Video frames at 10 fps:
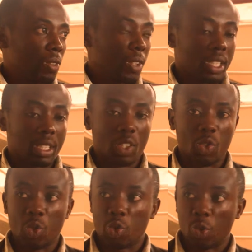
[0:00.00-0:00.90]
for
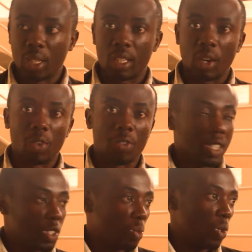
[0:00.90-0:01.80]
instance, use Twitter or
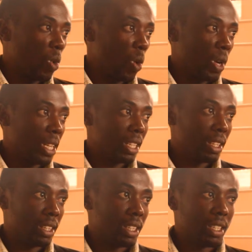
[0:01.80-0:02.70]
Facebook or any
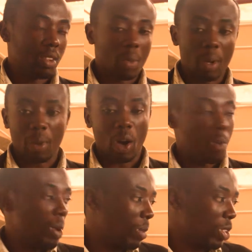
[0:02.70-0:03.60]
other thing, remember
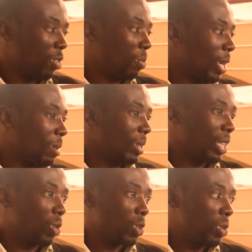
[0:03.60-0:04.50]
our members of
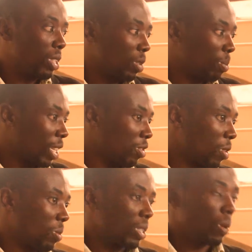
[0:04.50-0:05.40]
parliament are also on these
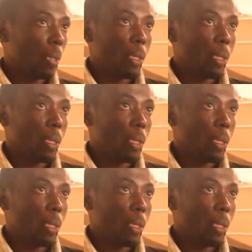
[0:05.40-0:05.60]
platforms.